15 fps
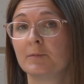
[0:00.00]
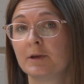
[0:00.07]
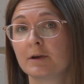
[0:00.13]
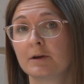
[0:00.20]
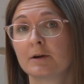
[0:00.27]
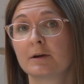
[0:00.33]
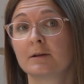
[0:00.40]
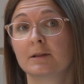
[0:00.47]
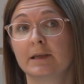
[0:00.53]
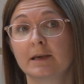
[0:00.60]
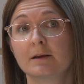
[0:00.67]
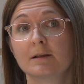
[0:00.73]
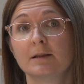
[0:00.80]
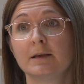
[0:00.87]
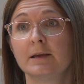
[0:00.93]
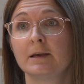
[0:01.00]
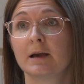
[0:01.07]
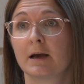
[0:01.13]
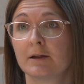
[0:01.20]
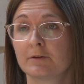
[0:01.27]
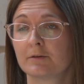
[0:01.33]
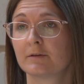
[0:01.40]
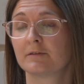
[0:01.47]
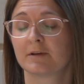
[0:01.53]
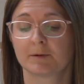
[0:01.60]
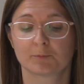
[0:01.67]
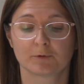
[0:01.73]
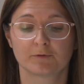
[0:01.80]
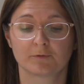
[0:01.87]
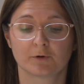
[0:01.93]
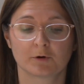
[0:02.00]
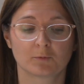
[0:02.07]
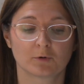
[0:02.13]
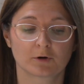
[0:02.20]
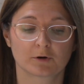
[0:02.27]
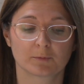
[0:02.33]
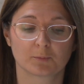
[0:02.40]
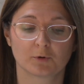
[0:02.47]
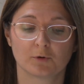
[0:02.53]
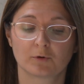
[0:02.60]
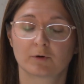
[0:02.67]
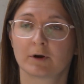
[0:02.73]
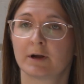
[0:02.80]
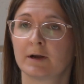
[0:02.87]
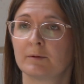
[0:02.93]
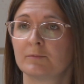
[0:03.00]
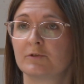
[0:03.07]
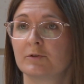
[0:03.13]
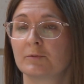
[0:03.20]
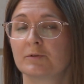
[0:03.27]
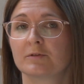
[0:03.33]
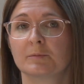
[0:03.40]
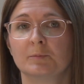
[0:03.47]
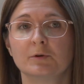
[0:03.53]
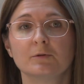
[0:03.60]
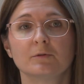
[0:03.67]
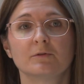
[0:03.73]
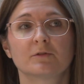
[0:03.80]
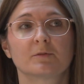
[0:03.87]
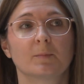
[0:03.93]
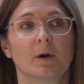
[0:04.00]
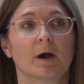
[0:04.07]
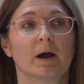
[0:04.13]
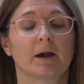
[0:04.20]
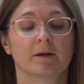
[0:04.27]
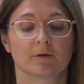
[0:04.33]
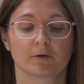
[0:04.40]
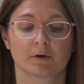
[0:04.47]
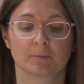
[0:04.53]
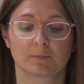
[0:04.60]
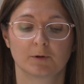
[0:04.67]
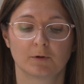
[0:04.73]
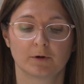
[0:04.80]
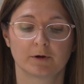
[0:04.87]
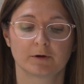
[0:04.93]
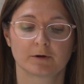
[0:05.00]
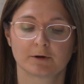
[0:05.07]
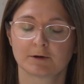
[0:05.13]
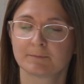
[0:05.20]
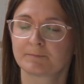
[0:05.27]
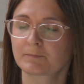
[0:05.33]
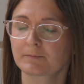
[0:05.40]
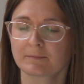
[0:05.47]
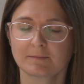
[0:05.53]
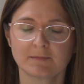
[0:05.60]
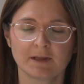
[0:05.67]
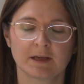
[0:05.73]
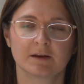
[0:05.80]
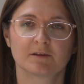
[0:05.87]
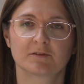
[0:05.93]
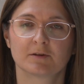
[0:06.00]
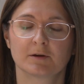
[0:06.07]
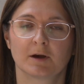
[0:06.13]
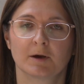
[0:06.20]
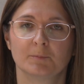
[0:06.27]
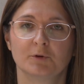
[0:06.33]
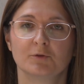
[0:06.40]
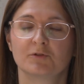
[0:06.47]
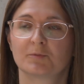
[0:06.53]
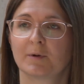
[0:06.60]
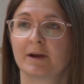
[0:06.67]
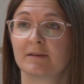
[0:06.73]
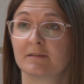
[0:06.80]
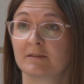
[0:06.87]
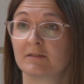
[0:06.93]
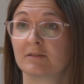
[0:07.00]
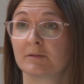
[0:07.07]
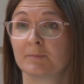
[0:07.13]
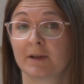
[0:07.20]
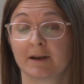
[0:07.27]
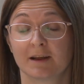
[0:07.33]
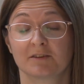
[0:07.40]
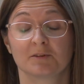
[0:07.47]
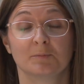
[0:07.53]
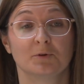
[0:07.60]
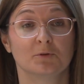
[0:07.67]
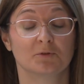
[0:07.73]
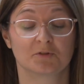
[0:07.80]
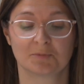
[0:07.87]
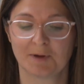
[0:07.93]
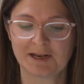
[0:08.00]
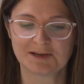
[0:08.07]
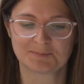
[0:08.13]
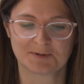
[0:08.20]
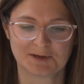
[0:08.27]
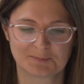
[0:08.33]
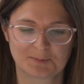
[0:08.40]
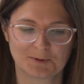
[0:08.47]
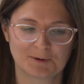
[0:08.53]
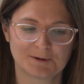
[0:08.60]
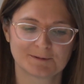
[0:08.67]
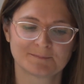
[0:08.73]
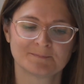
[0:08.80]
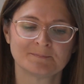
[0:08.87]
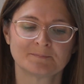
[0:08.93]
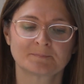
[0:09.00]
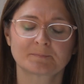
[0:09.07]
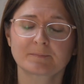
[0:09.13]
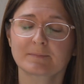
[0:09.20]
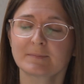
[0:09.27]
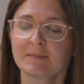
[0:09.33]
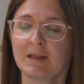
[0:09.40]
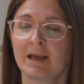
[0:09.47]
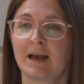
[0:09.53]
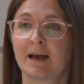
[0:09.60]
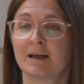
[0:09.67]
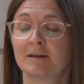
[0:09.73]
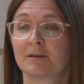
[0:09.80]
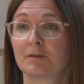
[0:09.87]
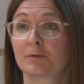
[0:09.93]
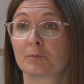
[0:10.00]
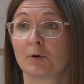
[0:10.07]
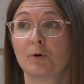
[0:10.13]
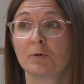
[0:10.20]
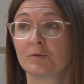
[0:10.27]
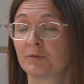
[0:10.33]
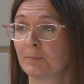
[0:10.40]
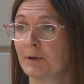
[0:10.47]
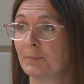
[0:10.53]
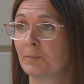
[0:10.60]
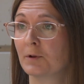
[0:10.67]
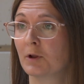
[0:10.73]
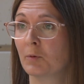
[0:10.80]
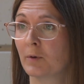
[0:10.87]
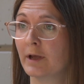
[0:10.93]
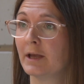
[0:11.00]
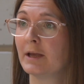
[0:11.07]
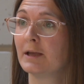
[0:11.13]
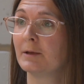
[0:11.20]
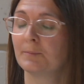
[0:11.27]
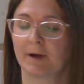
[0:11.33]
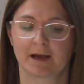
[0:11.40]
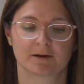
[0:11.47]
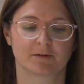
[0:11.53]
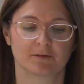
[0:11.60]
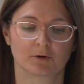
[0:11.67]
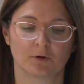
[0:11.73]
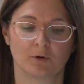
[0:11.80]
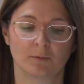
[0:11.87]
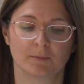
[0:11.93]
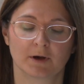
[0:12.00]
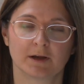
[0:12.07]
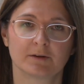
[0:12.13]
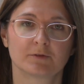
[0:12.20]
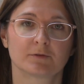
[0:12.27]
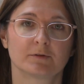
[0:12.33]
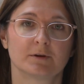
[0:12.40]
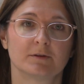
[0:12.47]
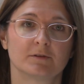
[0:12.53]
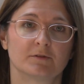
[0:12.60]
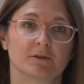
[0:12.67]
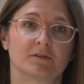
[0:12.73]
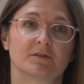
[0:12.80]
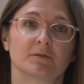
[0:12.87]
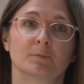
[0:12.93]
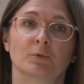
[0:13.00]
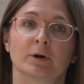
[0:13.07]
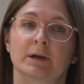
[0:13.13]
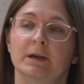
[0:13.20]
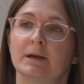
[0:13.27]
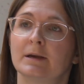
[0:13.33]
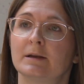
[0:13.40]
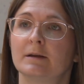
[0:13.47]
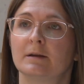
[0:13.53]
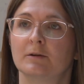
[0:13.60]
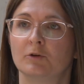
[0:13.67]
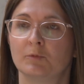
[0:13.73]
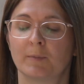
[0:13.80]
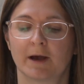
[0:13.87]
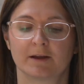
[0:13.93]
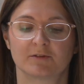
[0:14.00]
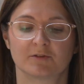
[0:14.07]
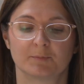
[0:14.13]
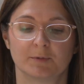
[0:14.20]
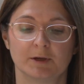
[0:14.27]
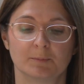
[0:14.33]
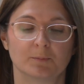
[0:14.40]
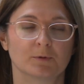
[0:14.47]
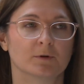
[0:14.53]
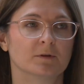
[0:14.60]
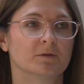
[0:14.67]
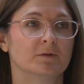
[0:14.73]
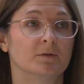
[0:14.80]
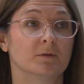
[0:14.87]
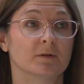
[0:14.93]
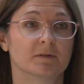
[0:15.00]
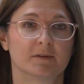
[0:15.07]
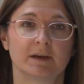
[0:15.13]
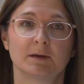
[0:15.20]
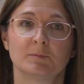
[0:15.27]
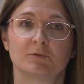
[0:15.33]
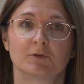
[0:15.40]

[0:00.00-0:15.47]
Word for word: here legally under the temporary foreign worker program. She was abused by her employer, and it's abused by a system that has abused many people and throws people away back to their home countries just to bring in a new batch of people to do the same